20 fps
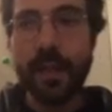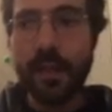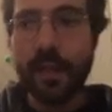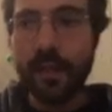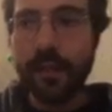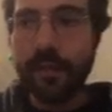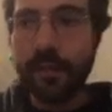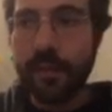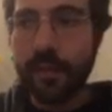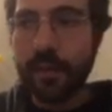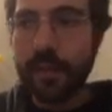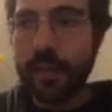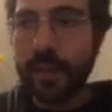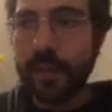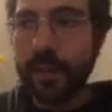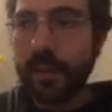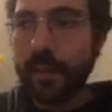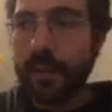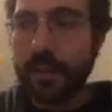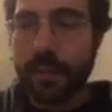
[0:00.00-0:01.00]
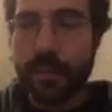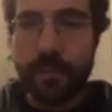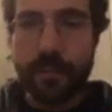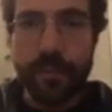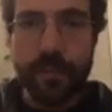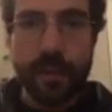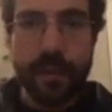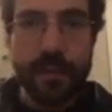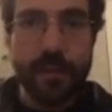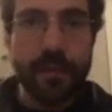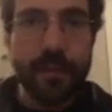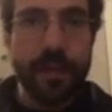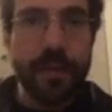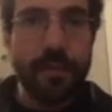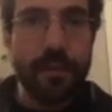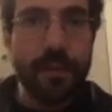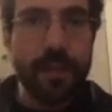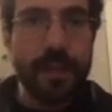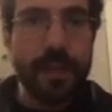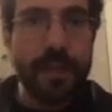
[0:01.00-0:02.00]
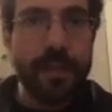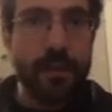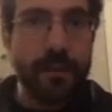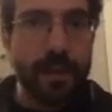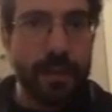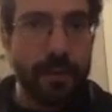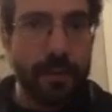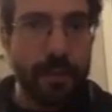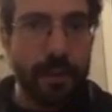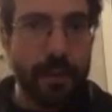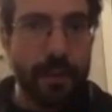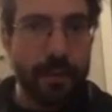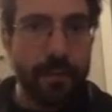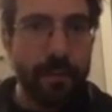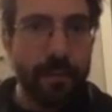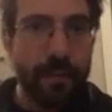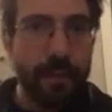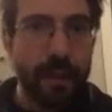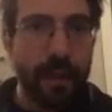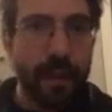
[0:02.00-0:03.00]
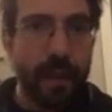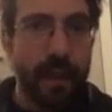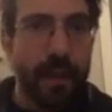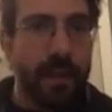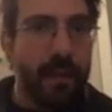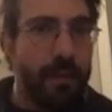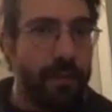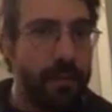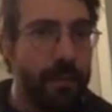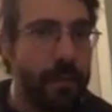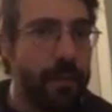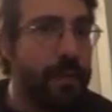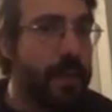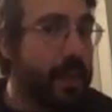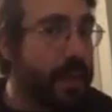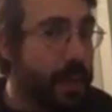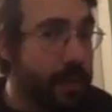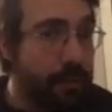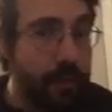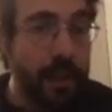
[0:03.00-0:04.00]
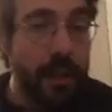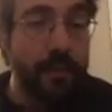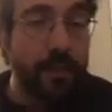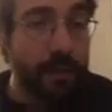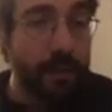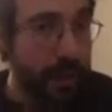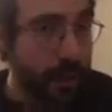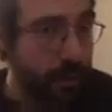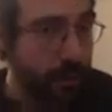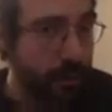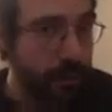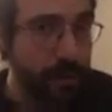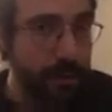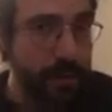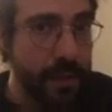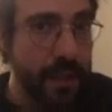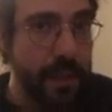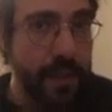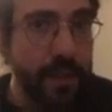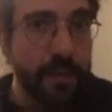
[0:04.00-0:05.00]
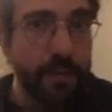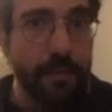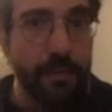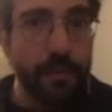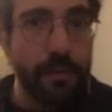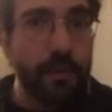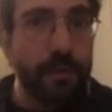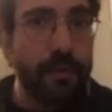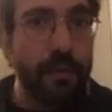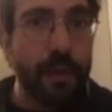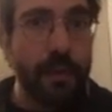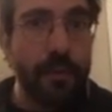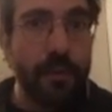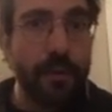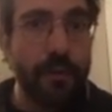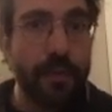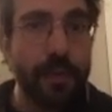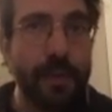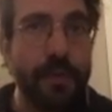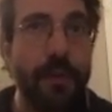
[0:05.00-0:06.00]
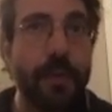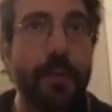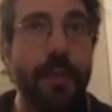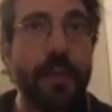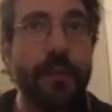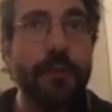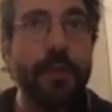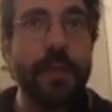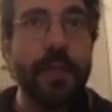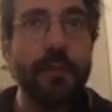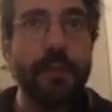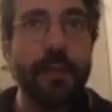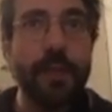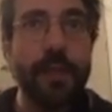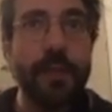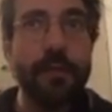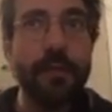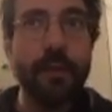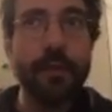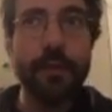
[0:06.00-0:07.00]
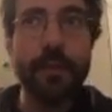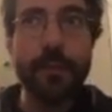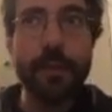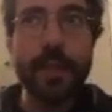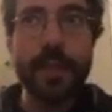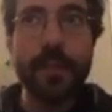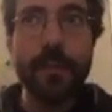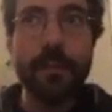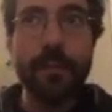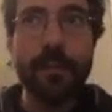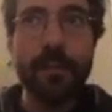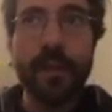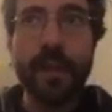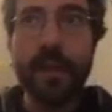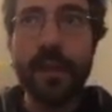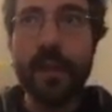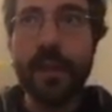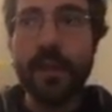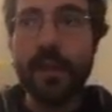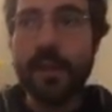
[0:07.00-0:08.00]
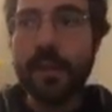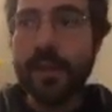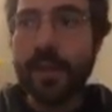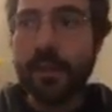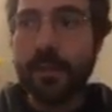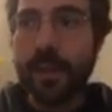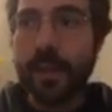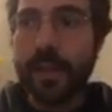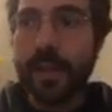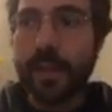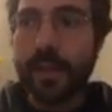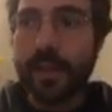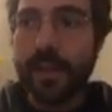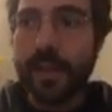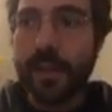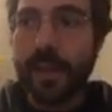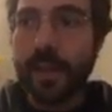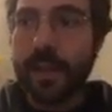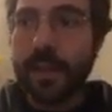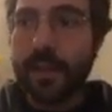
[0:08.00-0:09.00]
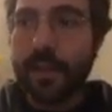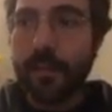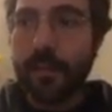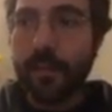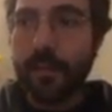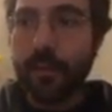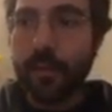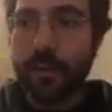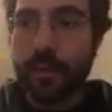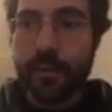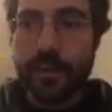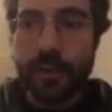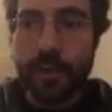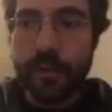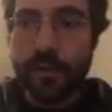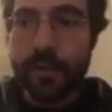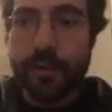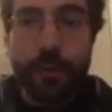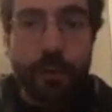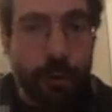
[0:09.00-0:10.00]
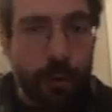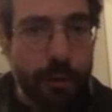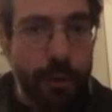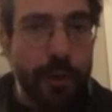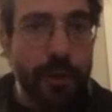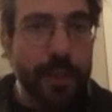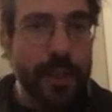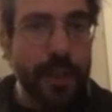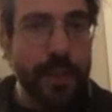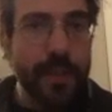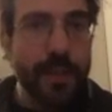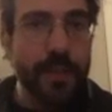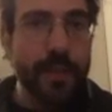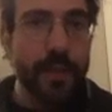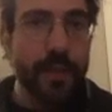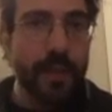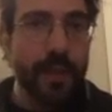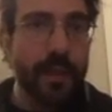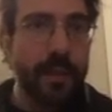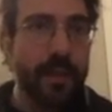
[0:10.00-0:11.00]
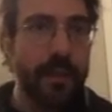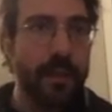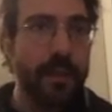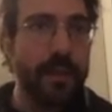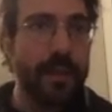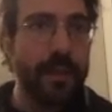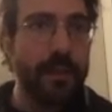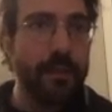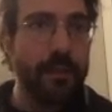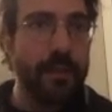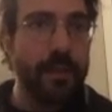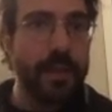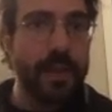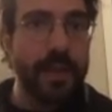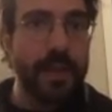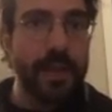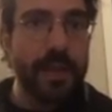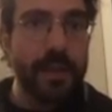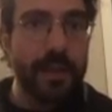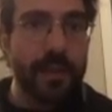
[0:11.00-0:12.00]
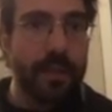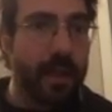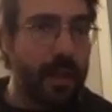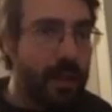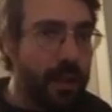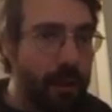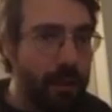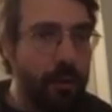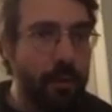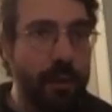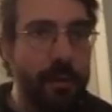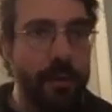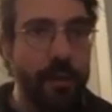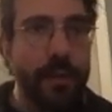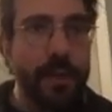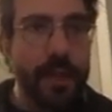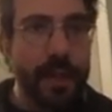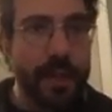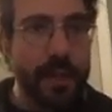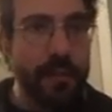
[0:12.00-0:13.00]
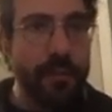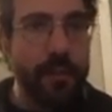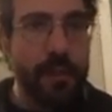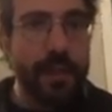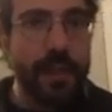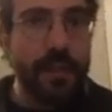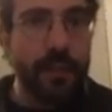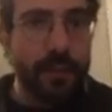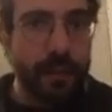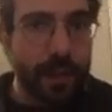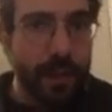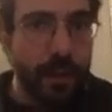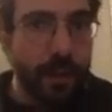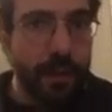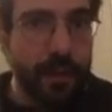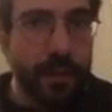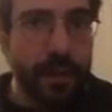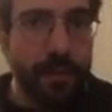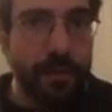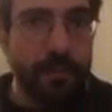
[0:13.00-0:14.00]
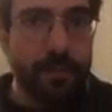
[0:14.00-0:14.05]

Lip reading: for the natural disaster insurance. So there are several advantages to this. So the coverture is very good in France for everybody. There are some notions of social justice included in this. However, there are several disadvantages.